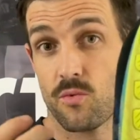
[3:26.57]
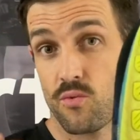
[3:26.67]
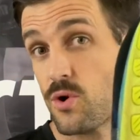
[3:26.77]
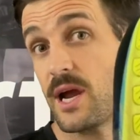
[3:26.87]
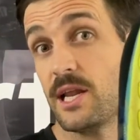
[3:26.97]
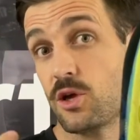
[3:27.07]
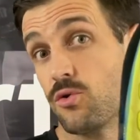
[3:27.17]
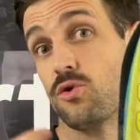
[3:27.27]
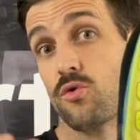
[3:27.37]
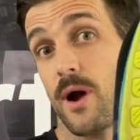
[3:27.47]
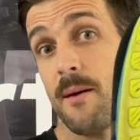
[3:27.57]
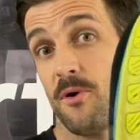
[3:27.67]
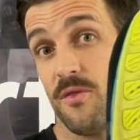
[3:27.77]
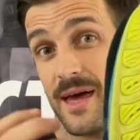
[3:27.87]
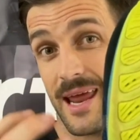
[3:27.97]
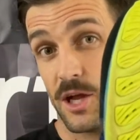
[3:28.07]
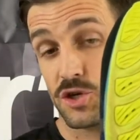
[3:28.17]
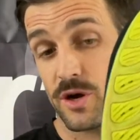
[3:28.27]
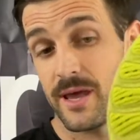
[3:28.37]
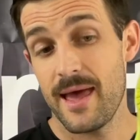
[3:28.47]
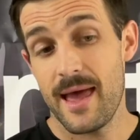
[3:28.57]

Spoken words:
really good grab on that entry.